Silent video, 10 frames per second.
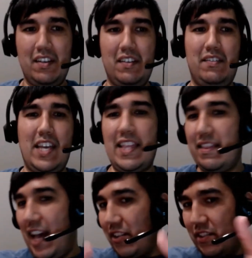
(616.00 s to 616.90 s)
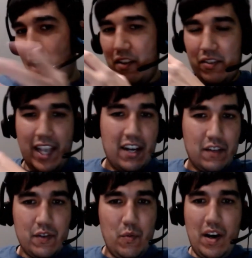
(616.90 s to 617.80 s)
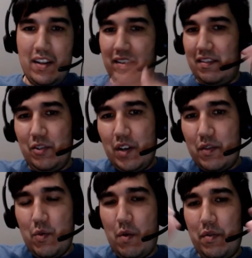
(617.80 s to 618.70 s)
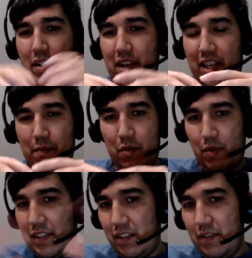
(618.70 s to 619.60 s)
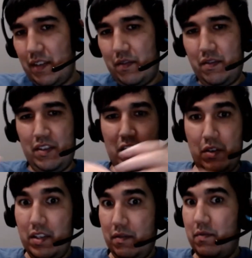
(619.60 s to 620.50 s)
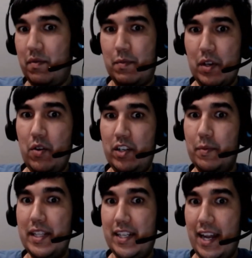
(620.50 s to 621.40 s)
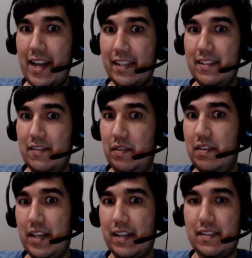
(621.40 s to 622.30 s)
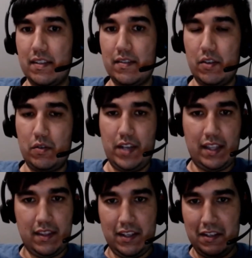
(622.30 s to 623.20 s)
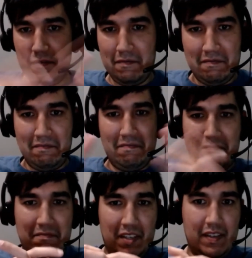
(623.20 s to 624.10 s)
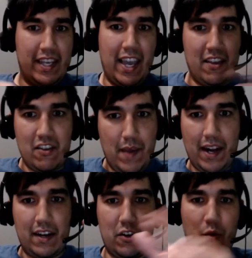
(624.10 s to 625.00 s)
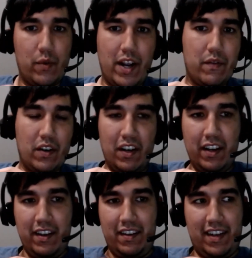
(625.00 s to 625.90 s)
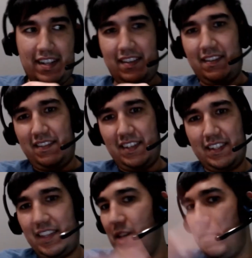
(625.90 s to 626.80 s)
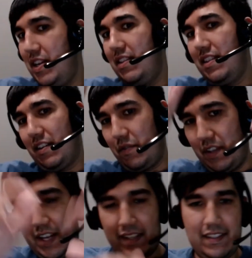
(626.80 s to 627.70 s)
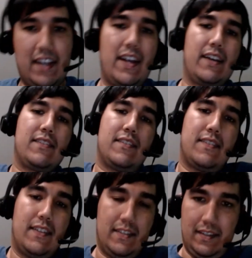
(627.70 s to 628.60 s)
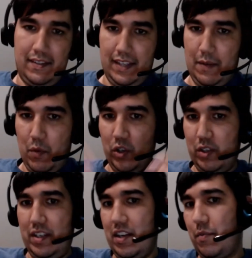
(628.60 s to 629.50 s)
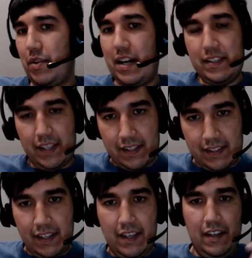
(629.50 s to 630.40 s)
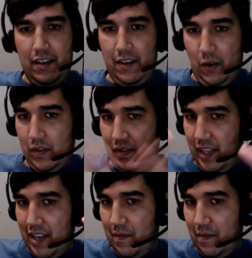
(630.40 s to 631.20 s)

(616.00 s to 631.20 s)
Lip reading: take that $1,000 out if you want and do whatever you want with it, and keep the rest of it. You know, Bitcoin typically 10x's, 50x's, so take the 50K you made on it or whatever, and just keep it in there for the next 10x. This is a multi-year process. You know, just let it